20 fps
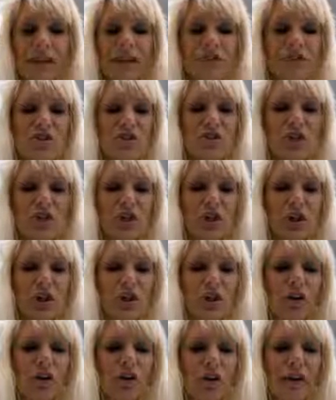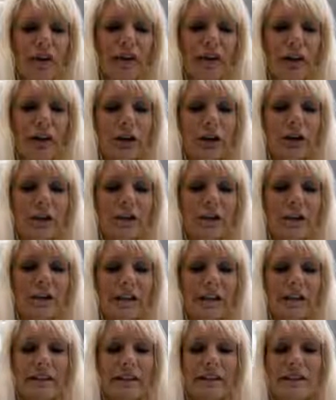So if you look over here,
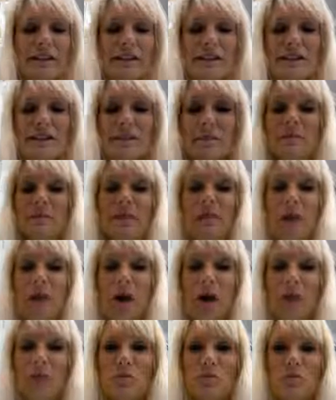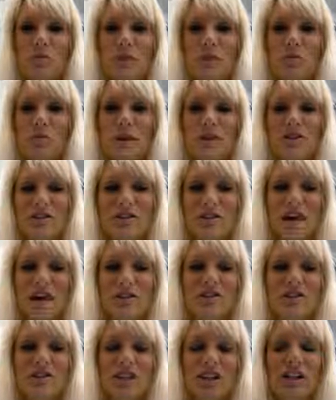this is something that helps me with my
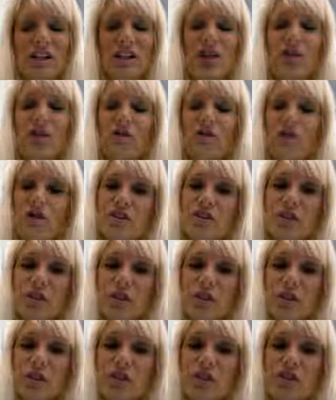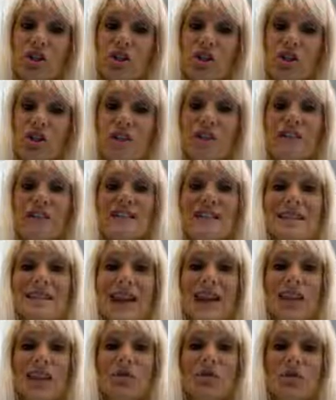strategy. First thing I want to do is
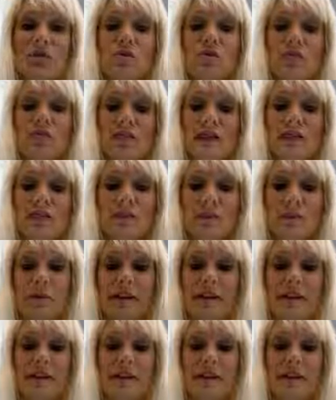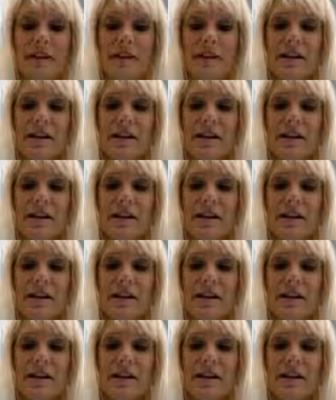count to the tens place.